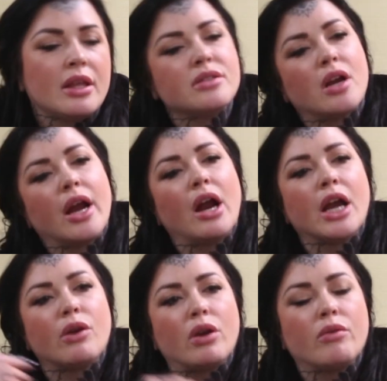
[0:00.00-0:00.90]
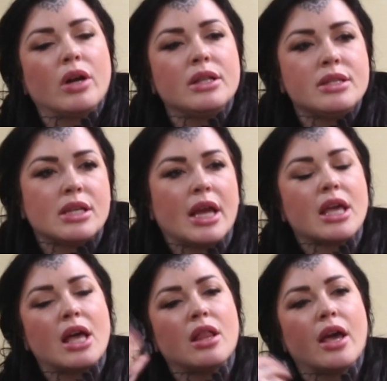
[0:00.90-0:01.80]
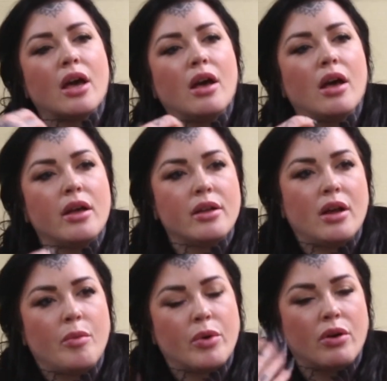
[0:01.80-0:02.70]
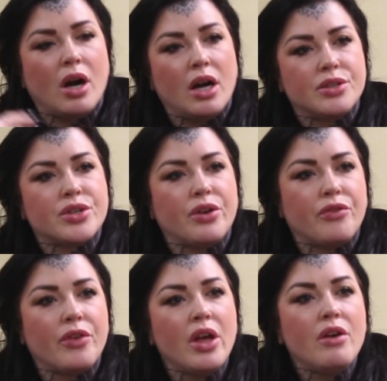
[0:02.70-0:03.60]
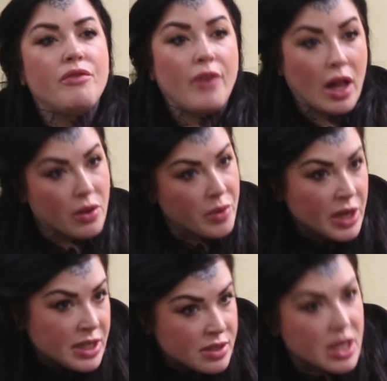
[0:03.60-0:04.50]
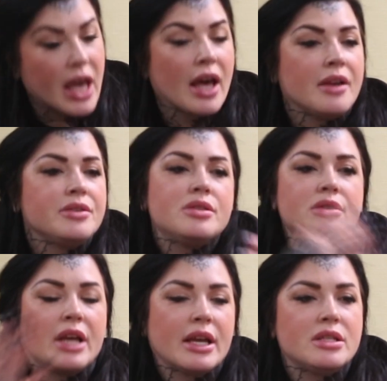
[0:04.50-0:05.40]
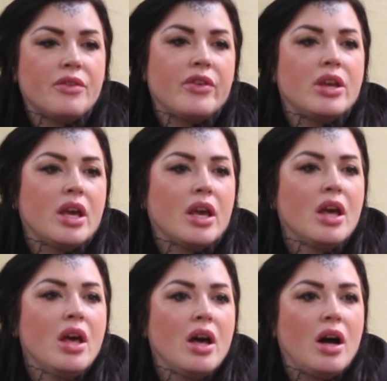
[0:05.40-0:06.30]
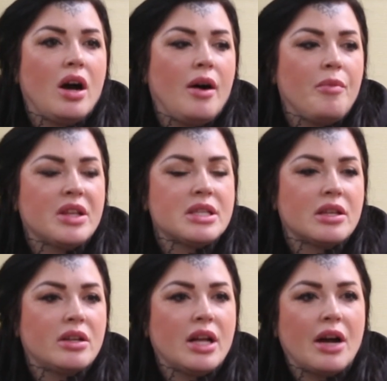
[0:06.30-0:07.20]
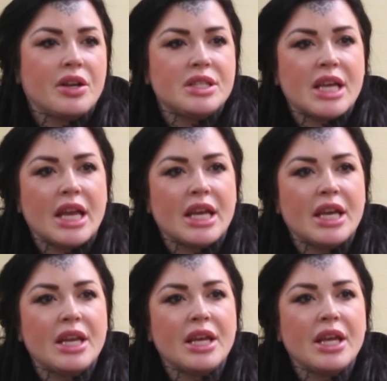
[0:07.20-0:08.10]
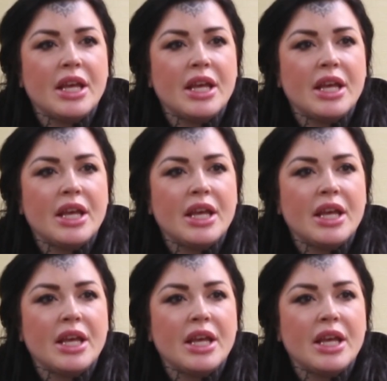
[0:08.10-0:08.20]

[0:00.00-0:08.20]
they start airing reruns, then I get like a barrage of followers and negativity that's a little outdated.